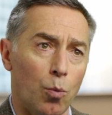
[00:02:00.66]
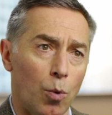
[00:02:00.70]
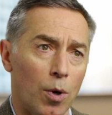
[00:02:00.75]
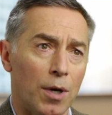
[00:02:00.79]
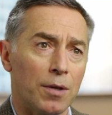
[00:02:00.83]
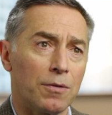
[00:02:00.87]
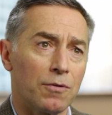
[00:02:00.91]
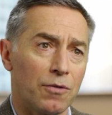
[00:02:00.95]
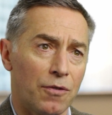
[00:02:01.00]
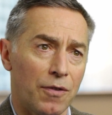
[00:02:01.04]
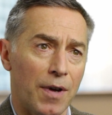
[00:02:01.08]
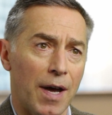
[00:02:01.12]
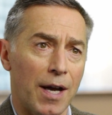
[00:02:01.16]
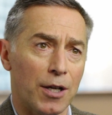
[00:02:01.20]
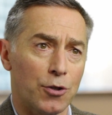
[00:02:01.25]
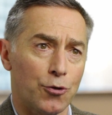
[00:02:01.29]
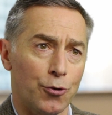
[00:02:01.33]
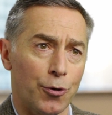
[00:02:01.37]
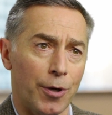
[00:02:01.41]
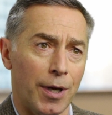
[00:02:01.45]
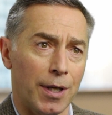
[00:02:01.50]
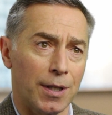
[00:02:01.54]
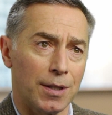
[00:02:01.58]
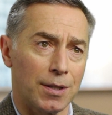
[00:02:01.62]
one
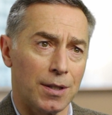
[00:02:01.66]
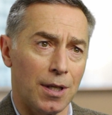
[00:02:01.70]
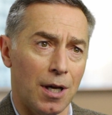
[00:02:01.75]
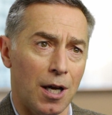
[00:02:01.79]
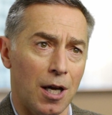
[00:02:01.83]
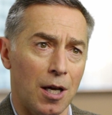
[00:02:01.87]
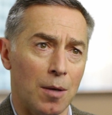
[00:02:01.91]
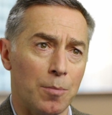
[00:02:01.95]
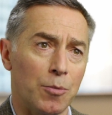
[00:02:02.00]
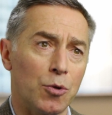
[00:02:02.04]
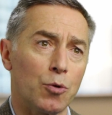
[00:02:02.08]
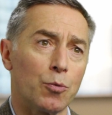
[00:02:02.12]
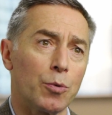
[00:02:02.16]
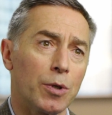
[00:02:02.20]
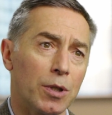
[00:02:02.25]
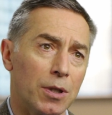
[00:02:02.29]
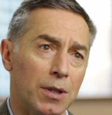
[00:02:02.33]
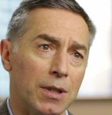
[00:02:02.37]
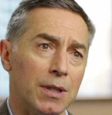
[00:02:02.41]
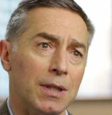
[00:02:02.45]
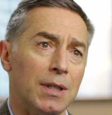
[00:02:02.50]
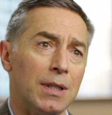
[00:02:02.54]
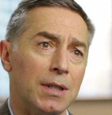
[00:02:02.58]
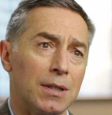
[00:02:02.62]
factory at a time. You
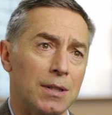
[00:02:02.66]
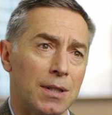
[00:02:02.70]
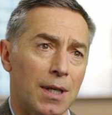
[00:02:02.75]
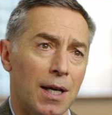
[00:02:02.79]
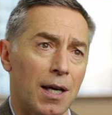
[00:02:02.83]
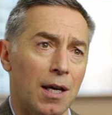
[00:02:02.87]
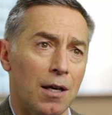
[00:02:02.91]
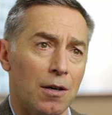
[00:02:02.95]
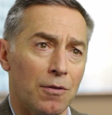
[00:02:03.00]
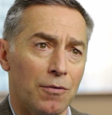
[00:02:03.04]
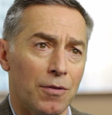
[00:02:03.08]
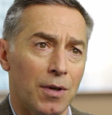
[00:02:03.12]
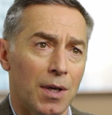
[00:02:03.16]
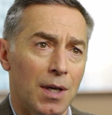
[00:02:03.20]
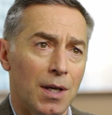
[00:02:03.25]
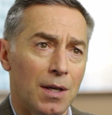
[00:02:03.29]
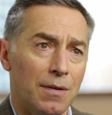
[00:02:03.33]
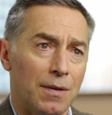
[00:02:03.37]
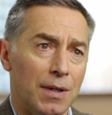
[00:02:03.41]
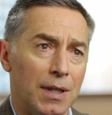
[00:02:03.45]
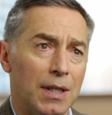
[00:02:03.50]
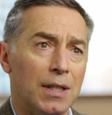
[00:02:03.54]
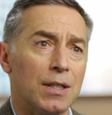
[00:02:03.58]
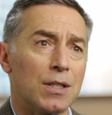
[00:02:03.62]
really need to have
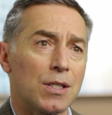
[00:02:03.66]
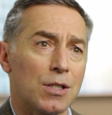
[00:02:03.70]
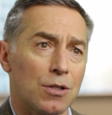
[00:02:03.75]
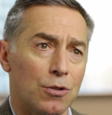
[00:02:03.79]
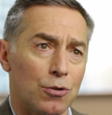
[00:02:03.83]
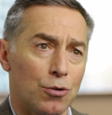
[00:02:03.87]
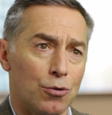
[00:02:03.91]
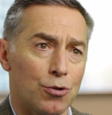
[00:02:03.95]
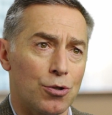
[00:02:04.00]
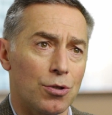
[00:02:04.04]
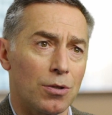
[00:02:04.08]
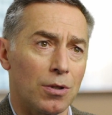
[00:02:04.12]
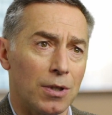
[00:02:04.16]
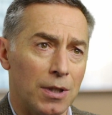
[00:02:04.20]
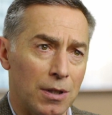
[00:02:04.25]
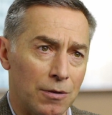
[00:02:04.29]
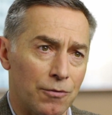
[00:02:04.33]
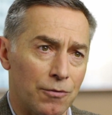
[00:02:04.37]
the institutional